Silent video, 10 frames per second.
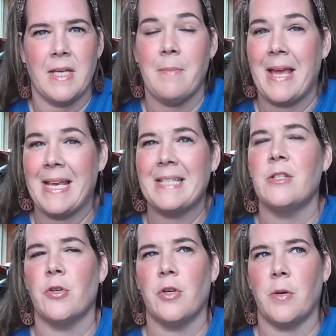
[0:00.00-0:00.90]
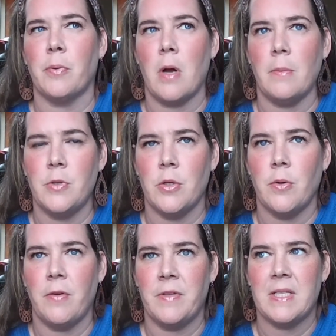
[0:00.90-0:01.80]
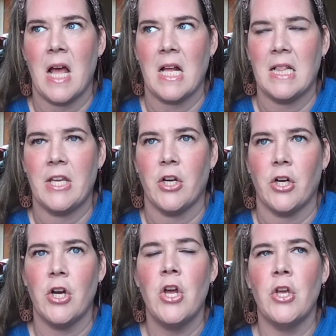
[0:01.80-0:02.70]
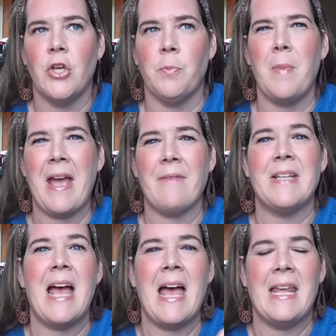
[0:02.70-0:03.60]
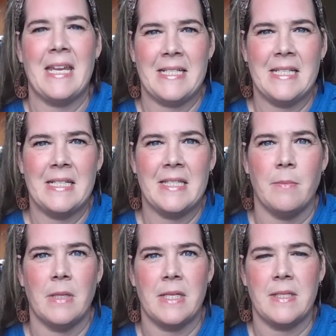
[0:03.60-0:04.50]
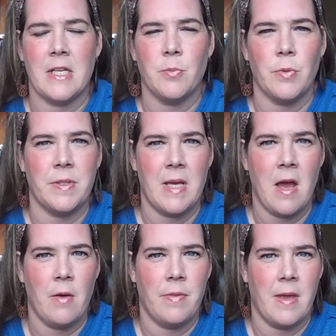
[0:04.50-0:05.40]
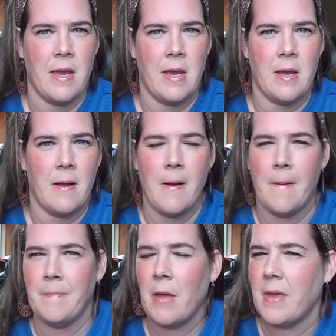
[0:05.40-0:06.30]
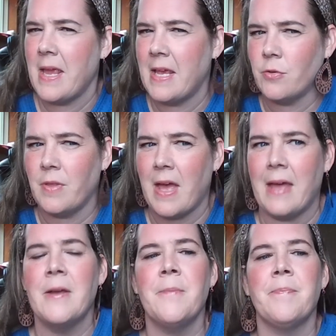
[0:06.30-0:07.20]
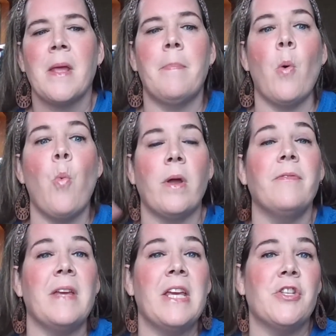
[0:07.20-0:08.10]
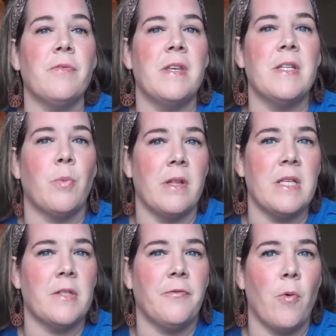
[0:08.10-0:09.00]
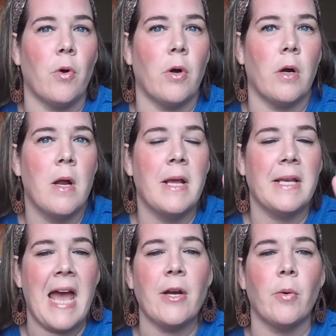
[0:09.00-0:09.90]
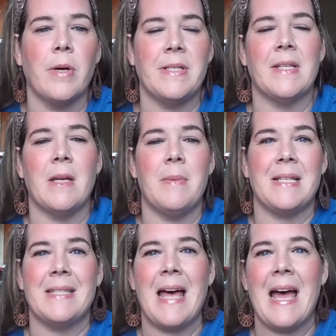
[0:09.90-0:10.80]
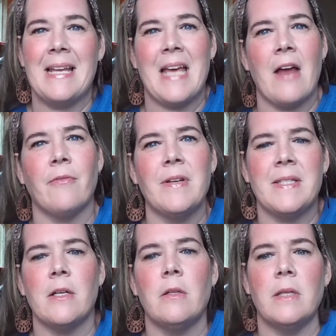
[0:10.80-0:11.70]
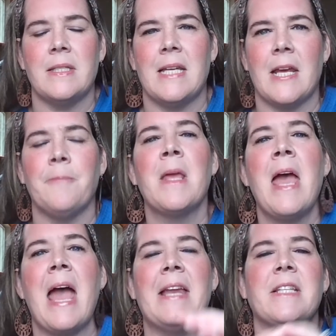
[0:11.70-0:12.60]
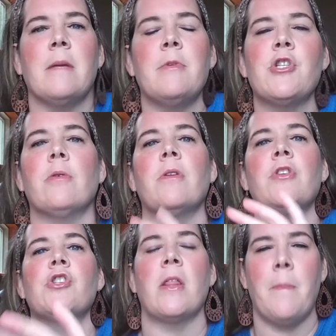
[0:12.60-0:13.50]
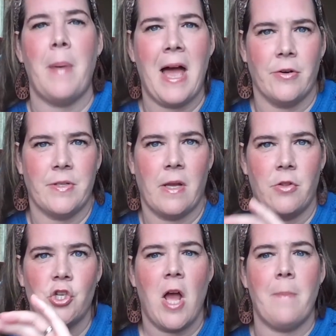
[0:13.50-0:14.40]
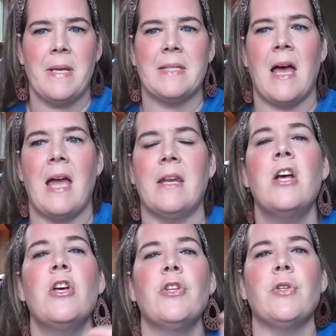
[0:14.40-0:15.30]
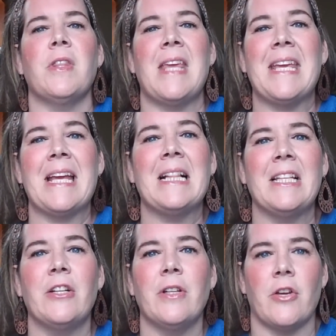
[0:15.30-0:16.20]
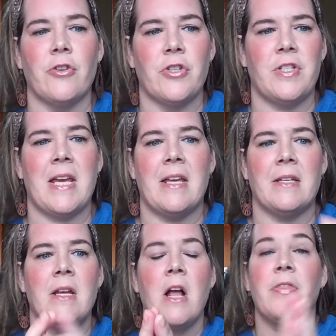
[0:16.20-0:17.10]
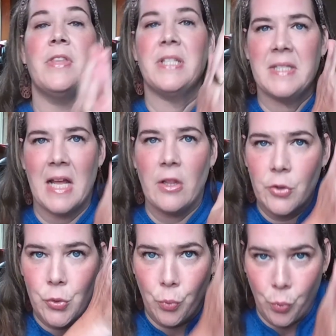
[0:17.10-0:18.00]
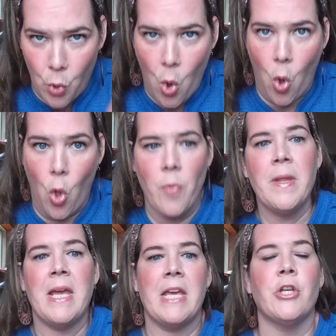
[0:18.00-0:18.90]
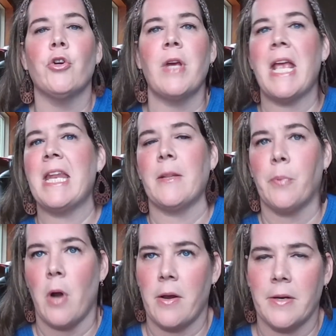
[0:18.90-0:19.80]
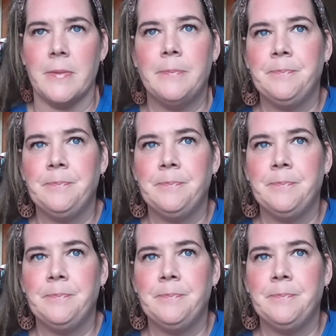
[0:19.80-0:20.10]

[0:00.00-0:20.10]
And my guess is they're going to prompt you if it's not clear. You may have to edit some listings. We'll see how they handle that. But one of these 4 categories is going to be assigned to every single listing, and it's going to be shown on the buyer side, on the shopping side, so that they can clearly understand the seller's role in creating the product.